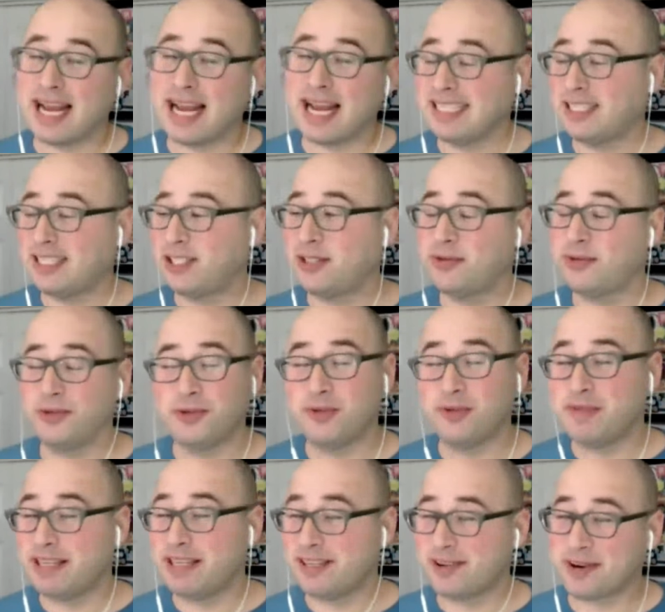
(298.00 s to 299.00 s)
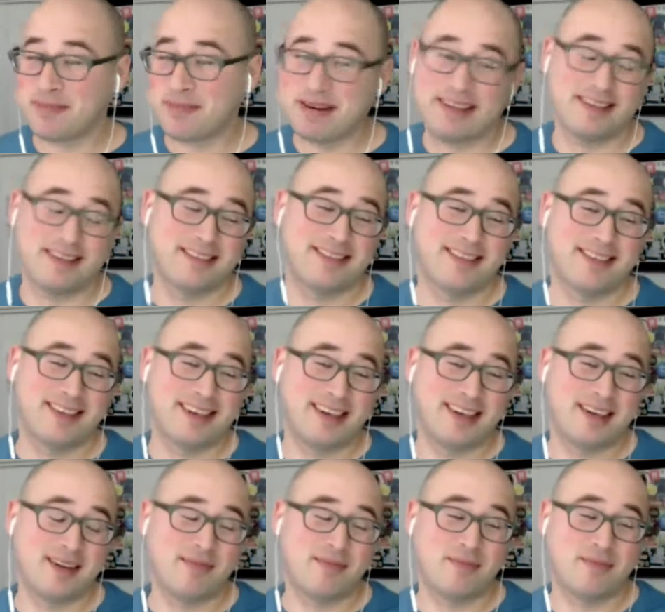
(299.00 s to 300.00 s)
that is soon to be determined.
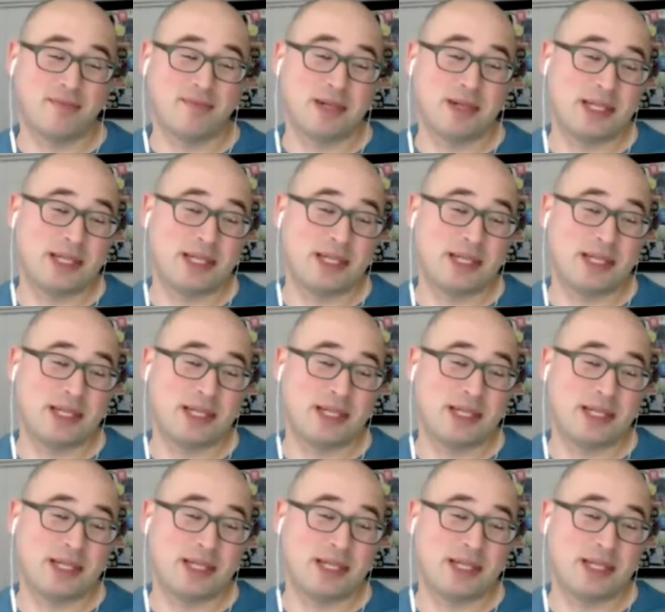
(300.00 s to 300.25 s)
Okay, um,